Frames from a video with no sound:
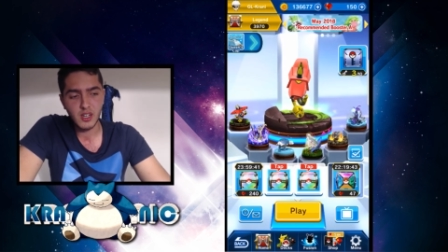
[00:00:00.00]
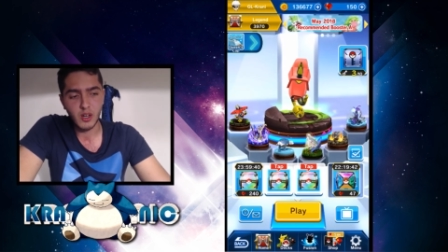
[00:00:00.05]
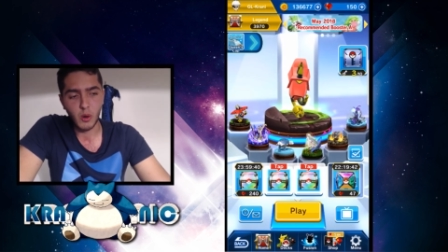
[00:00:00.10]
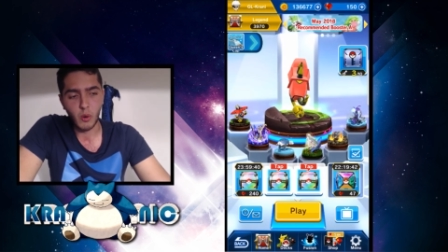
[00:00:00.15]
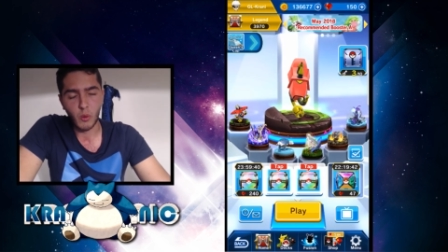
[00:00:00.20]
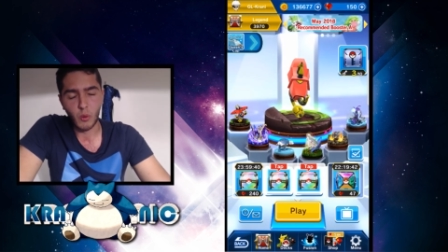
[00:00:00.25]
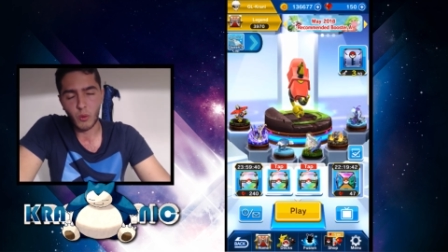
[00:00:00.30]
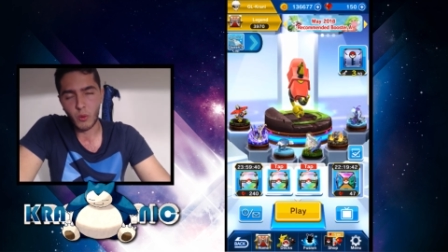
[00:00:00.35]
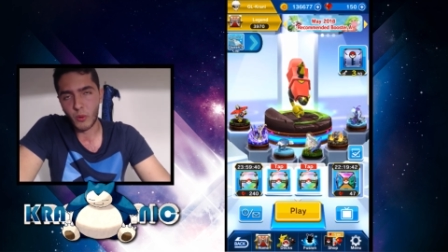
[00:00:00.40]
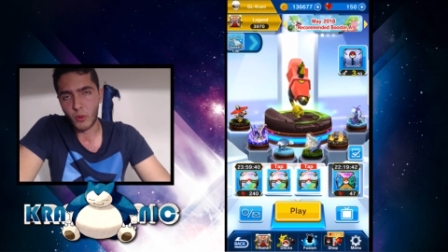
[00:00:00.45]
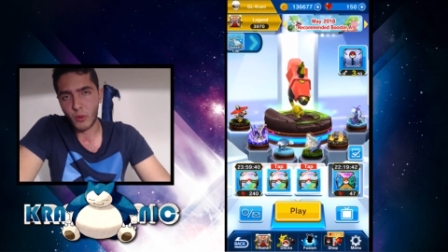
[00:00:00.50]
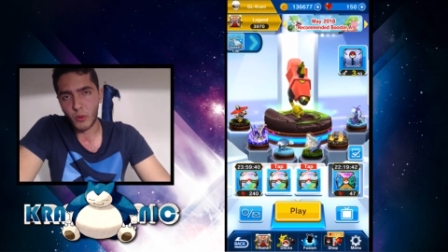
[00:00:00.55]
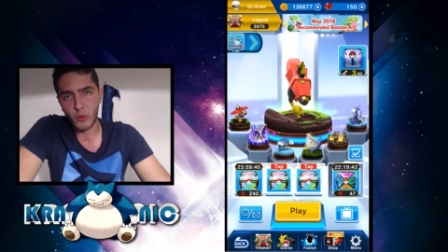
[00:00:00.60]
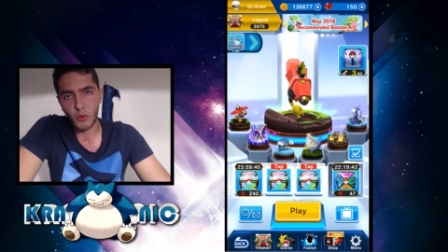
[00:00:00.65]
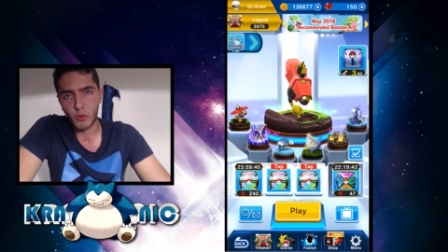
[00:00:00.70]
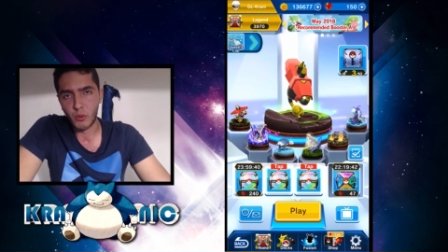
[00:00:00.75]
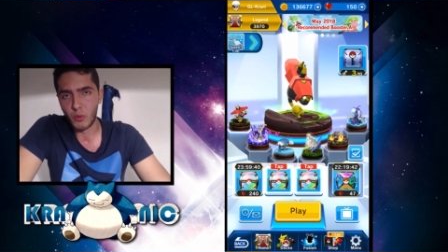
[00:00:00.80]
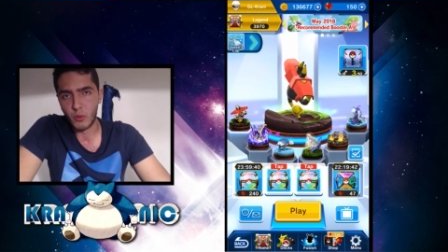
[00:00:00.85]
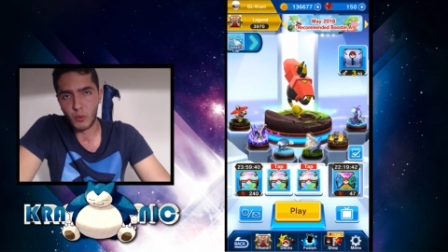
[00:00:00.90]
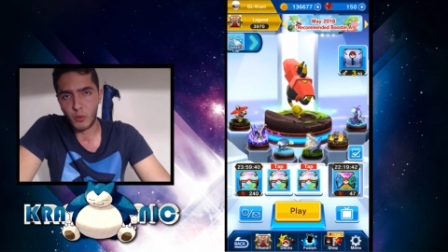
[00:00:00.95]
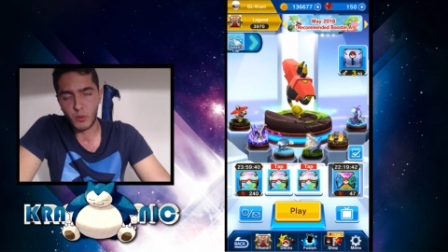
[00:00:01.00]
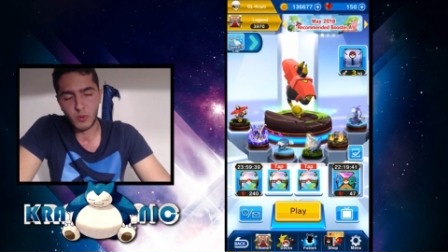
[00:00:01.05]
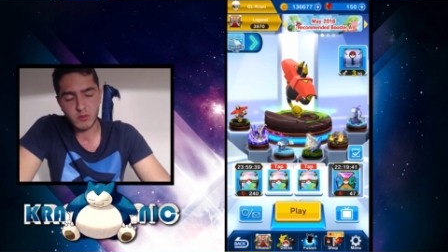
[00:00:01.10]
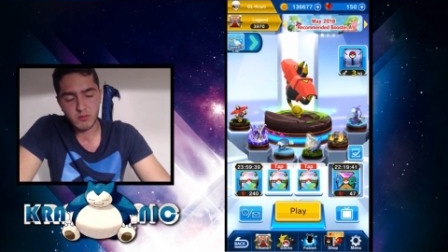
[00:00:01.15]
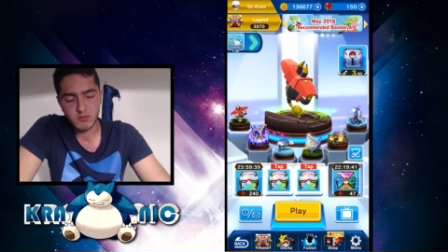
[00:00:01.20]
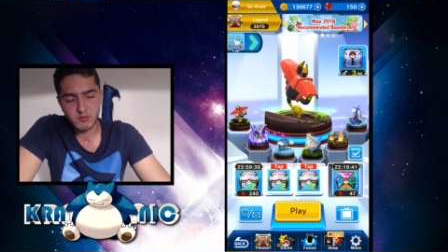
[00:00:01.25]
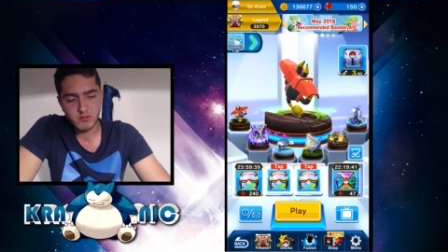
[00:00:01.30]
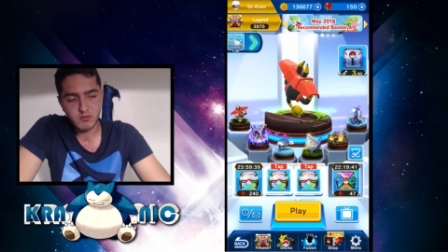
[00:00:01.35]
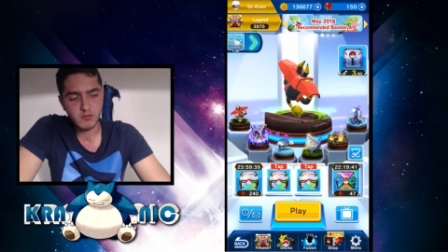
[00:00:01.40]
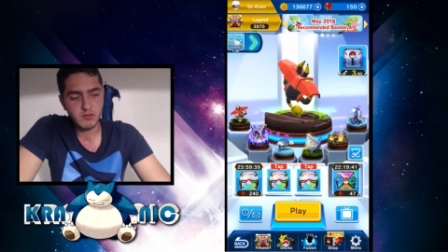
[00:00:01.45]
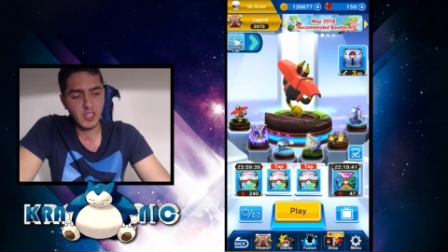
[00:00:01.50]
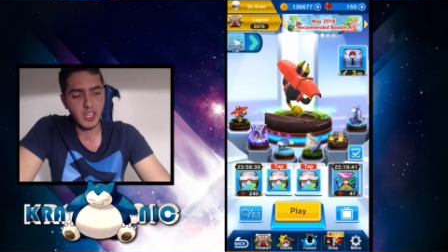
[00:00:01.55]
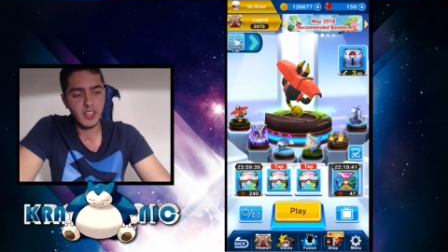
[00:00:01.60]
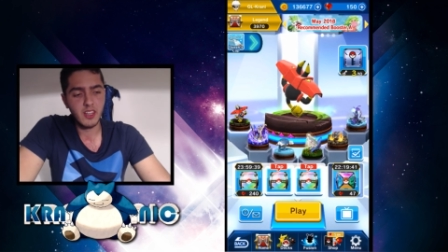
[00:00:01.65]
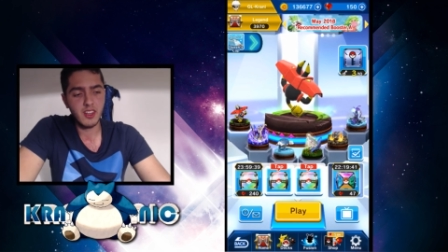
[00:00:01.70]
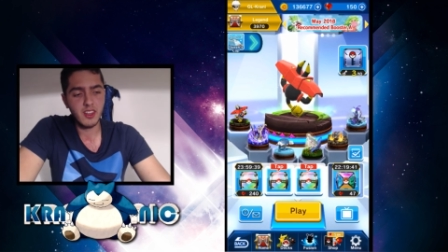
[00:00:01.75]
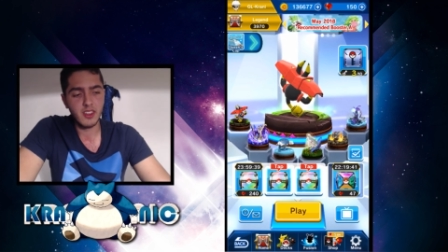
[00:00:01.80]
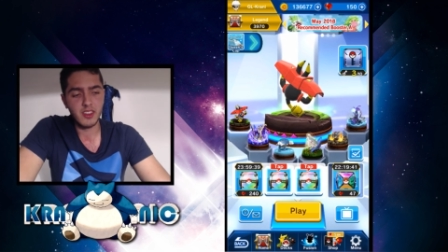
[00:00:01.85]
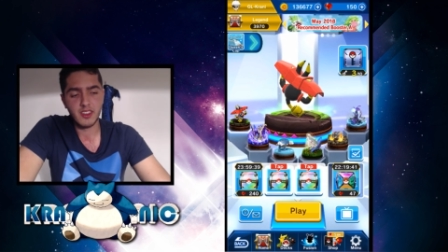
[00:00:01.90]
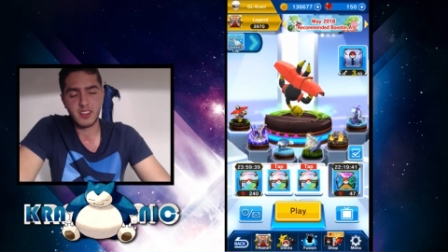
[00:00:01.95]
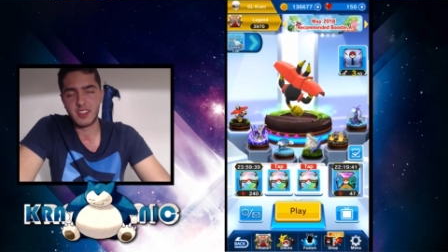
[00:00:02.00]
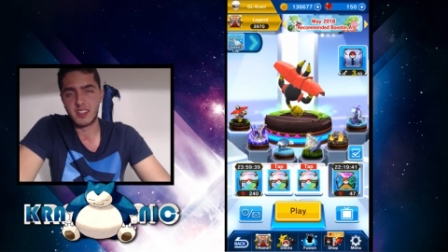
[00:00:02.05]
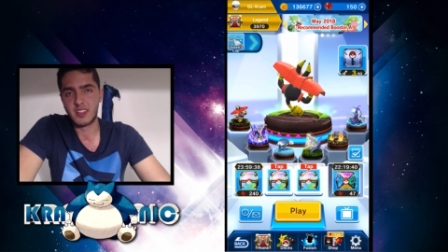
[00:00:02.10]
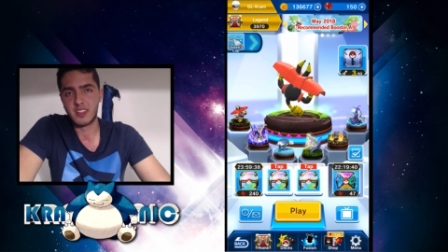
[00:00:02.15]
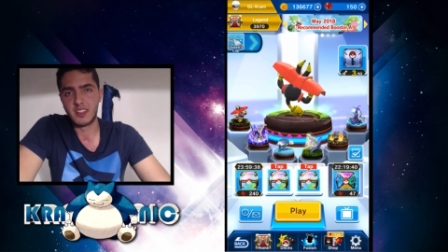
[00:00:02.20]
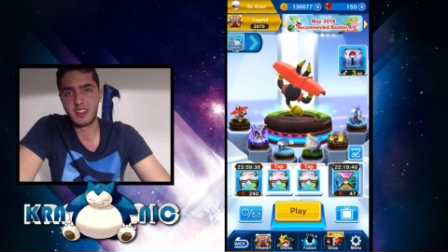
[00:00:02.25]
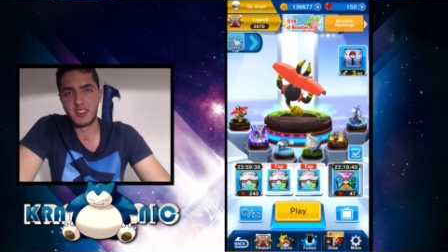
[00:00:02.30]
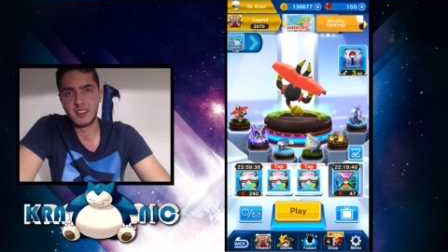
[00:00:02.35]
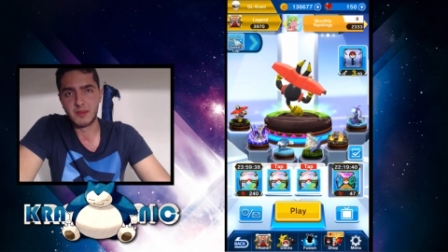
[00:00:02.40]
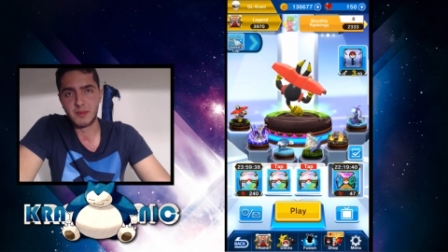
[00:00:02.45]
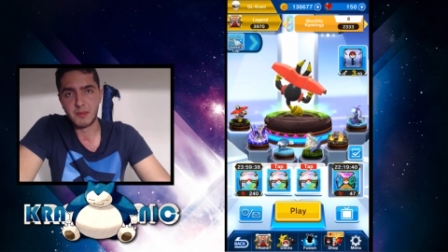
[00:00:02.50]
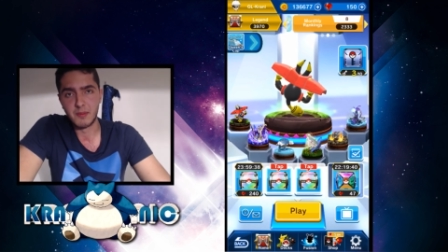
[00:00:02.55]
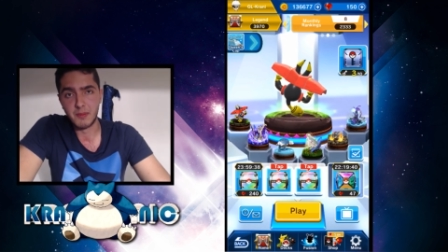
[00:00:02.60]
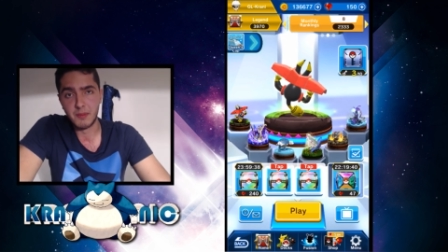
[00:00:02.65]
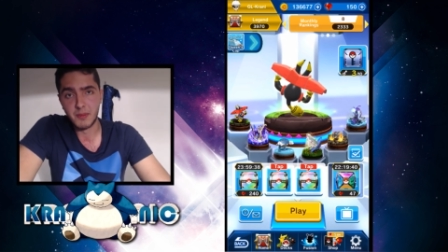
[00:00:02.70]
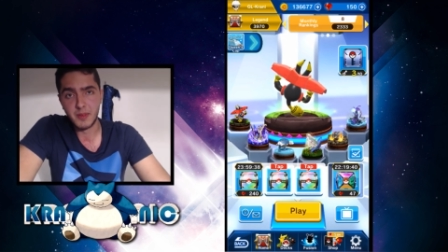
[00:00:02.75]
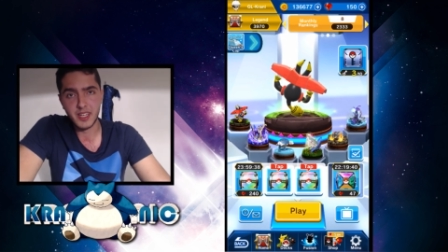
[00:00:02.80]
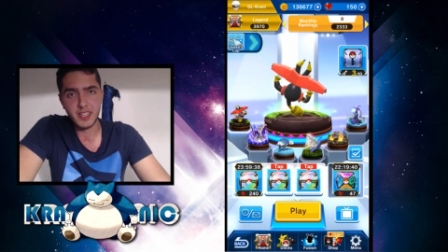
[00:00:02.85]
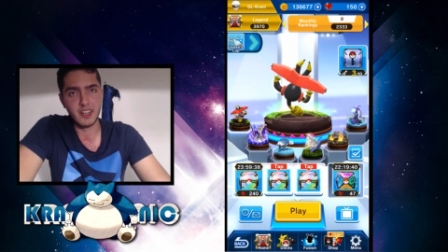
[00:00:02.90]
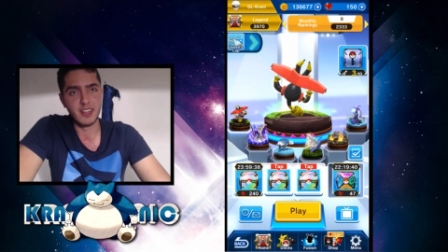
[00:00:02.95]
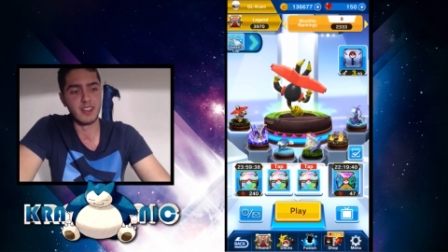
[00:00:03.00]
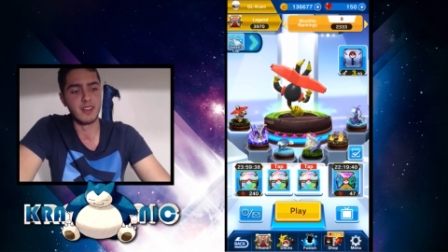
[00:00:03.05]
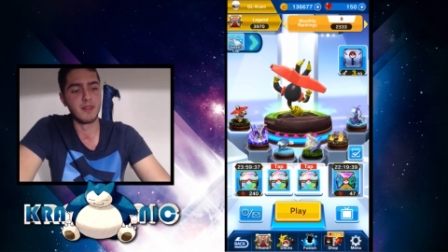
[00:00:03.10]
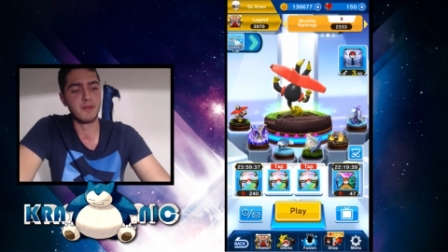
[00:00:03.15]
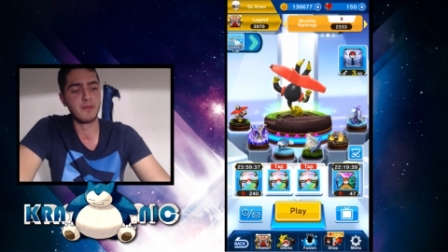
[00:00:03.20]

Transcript: or anything meta.